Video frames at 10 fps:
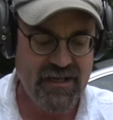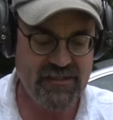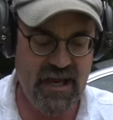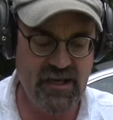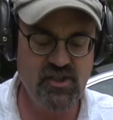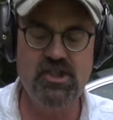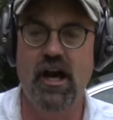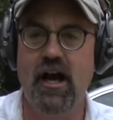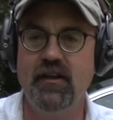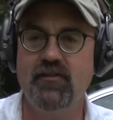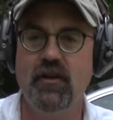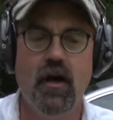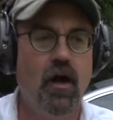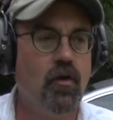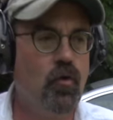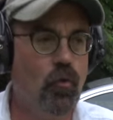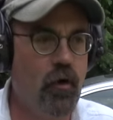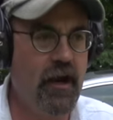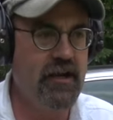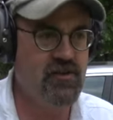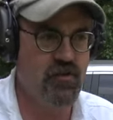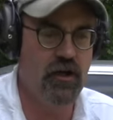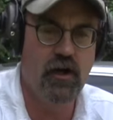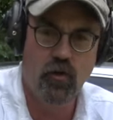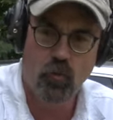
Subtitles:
10 shots, great trigger,